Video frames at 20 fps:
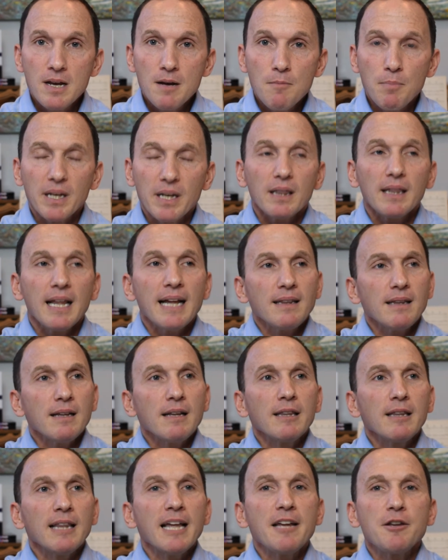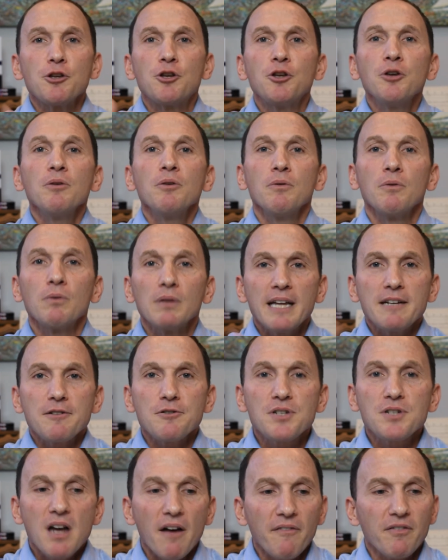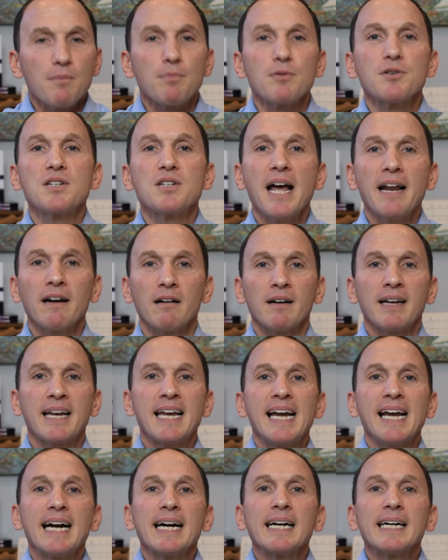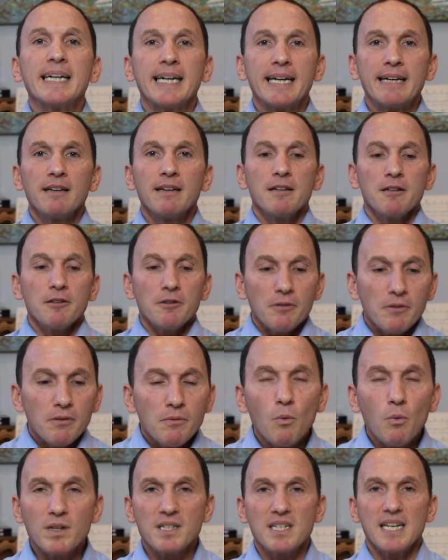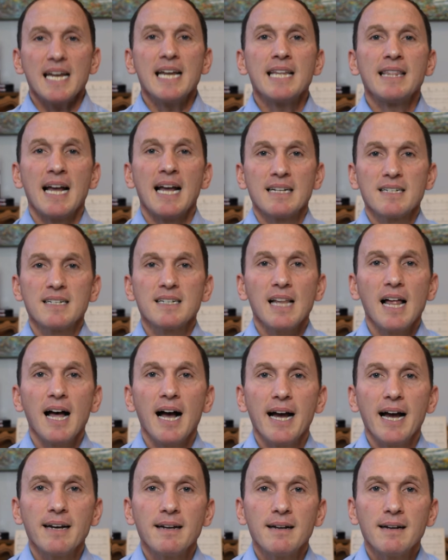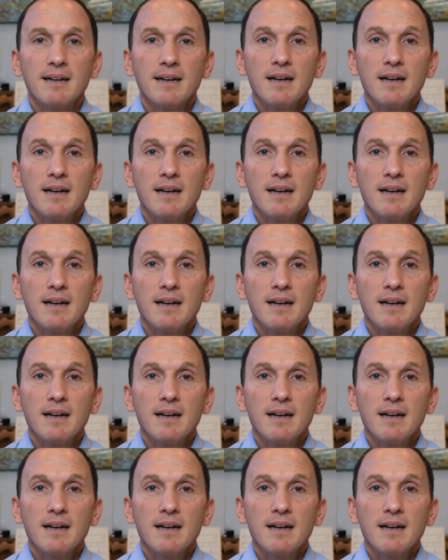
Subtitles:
But let yourself, the presenter, carry what's in that slide.